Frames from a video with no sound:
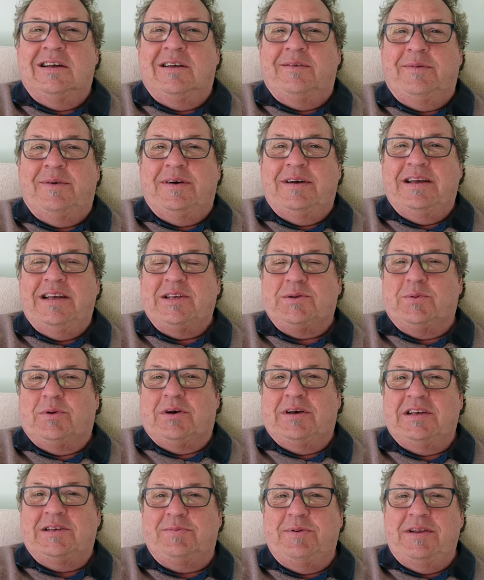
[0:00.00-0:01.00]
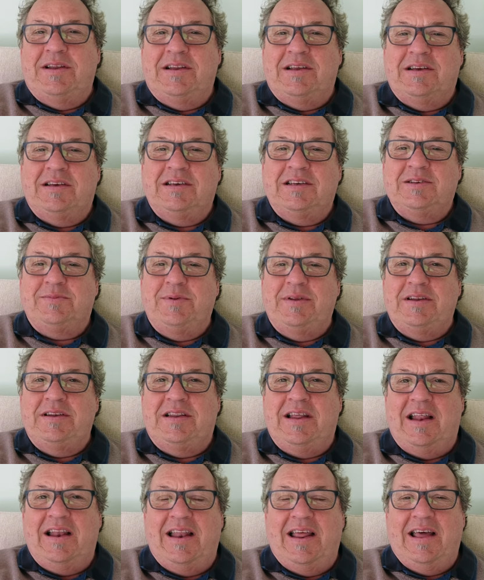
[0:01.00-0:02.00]
But is what, it's been, it's been
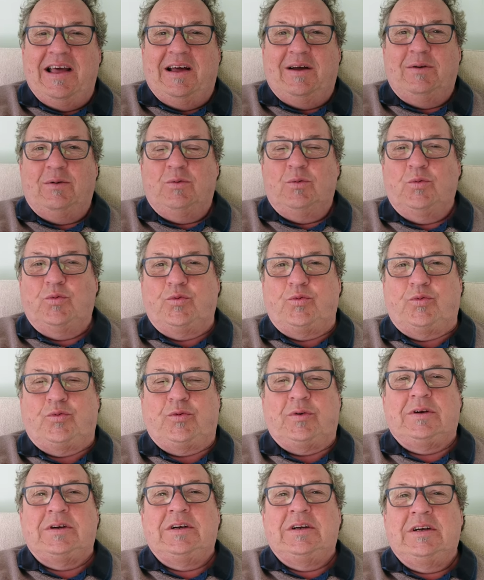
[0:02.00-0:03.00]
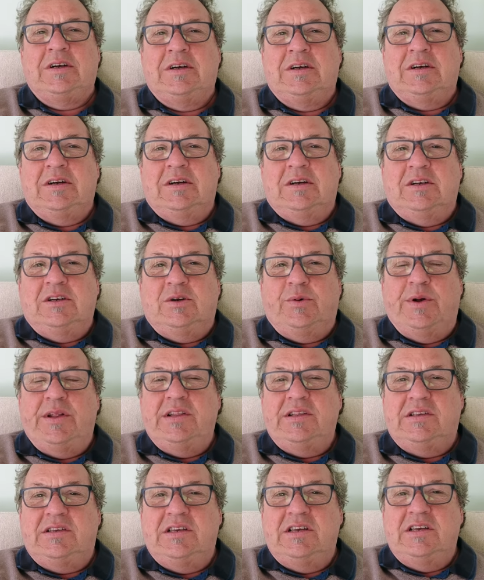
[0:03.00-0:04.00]
dead now. Oof
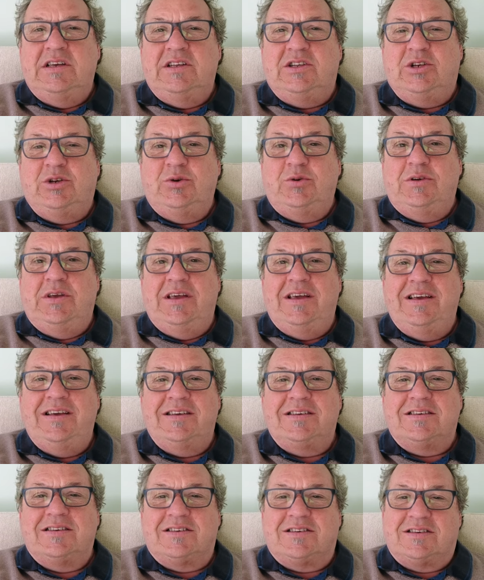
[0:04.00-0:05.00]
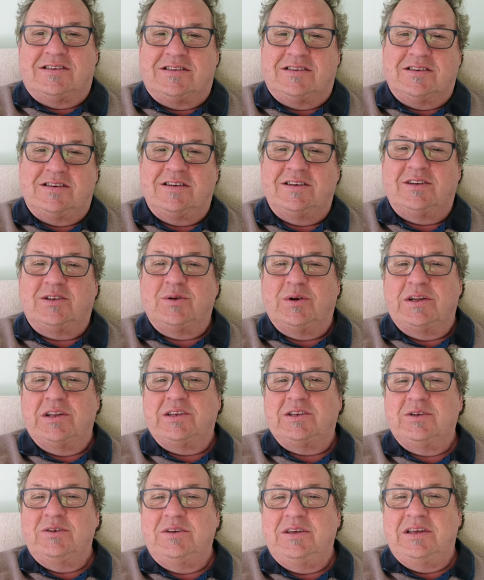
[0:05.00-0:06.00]
22 years.
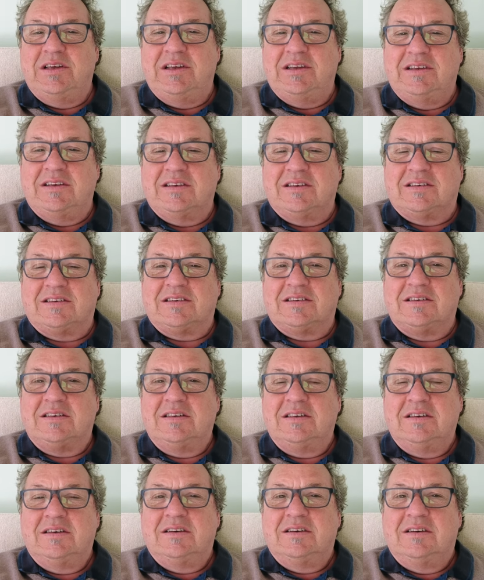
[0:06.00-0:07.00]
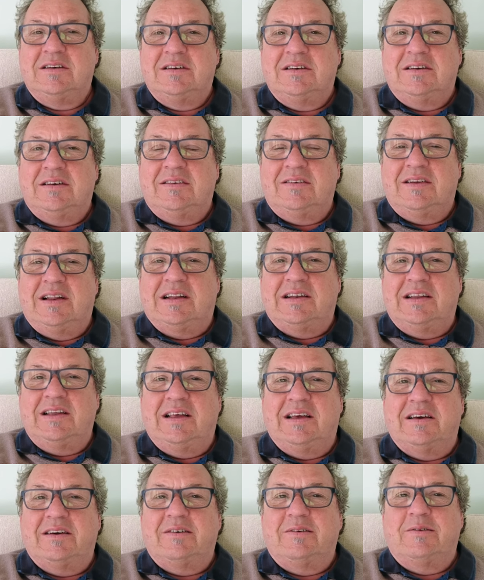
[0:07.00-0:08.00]
22 years. Bloody
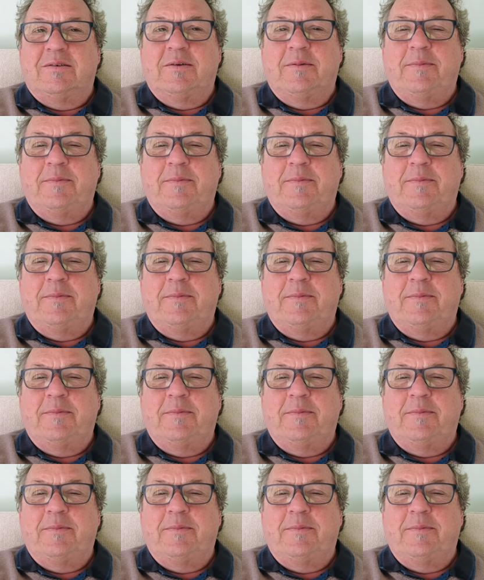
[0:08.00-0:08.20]
hell.